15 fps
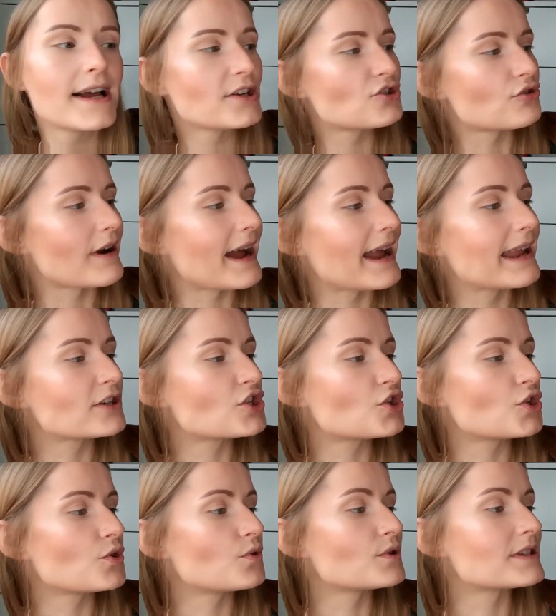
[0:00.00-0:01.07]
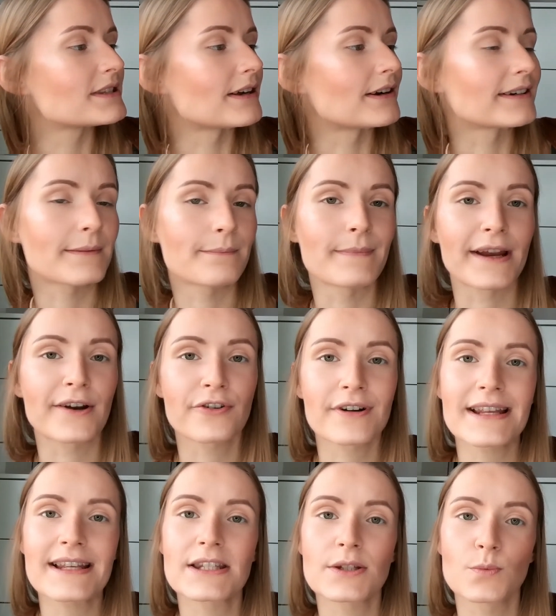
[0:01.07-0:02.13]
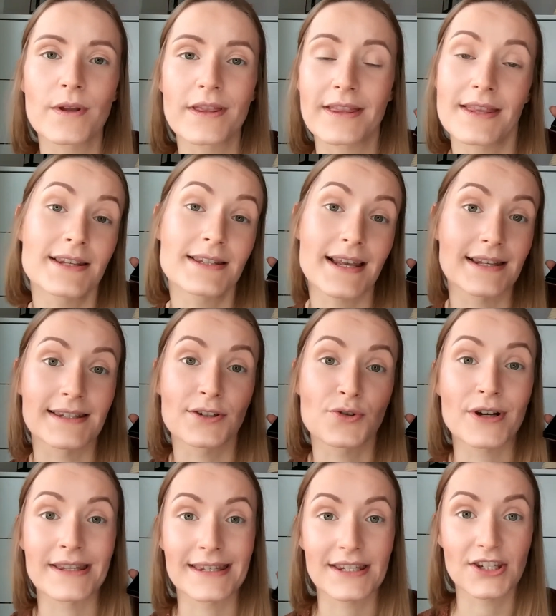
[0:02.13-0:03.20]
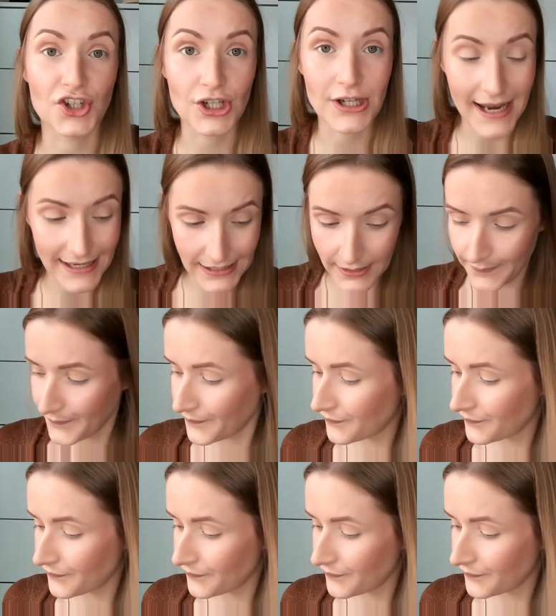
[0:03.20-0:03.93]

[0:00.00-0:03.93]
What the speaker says: trying to start up my crease with this as a transition shade.